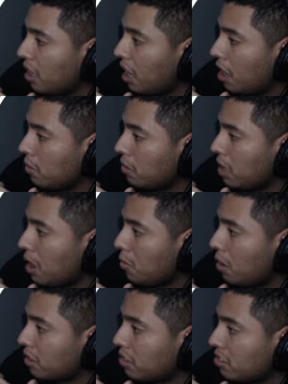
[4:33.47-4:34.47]
I don't know if that
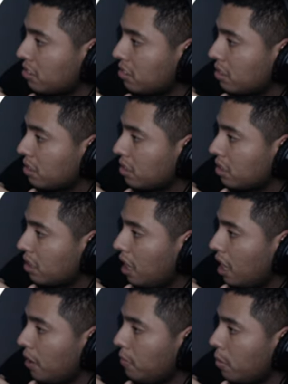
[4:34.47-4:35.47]
works.
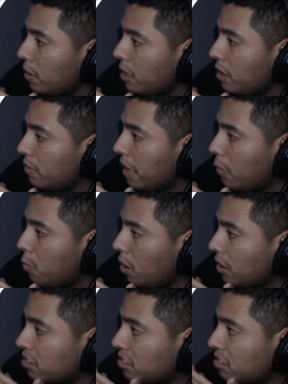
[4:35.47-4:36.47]
I have no idea if that
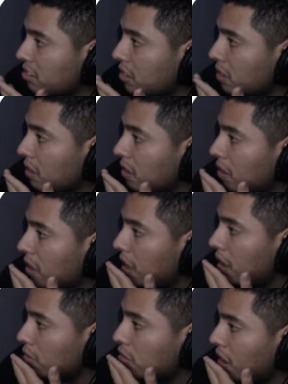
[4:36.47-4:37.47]
works.
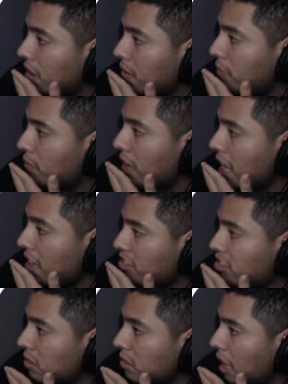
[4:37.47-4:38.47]
I'm trying to
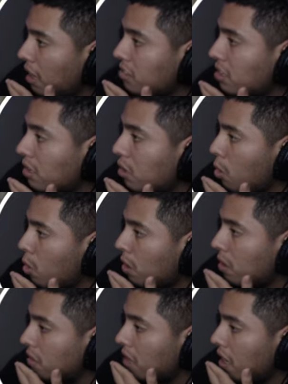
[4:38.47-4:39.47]
flash. That's the
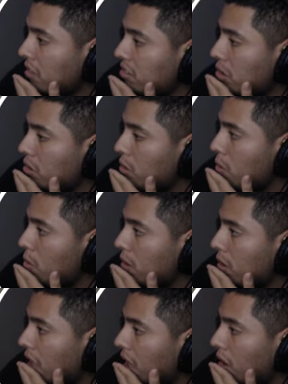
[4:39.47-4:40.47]
door. That's the
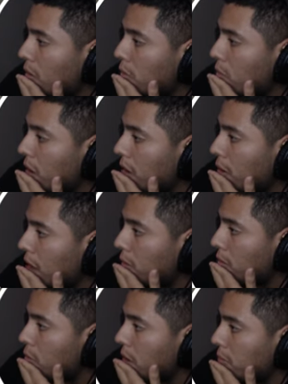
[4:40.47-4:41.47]
door. I don't know what I, don't
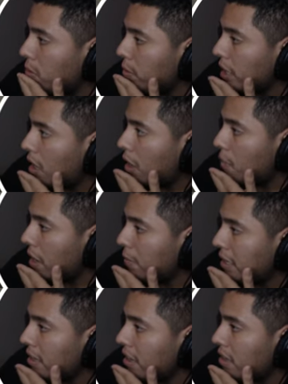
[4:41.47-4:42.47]
know what I'm doing. I might
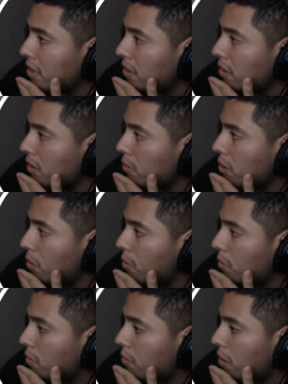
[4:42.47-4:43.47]
be dead. Oh
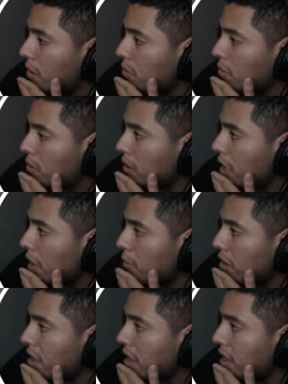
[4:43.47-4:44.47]
no. Oh no.
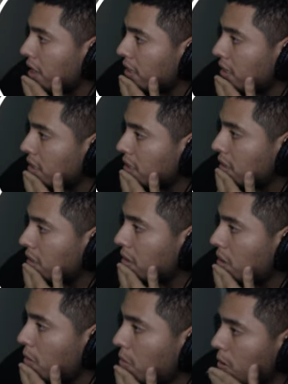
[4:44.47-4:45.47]
Camera 9.
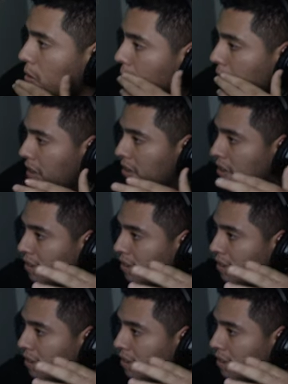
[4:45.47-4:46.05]
Oh no, I'm dead.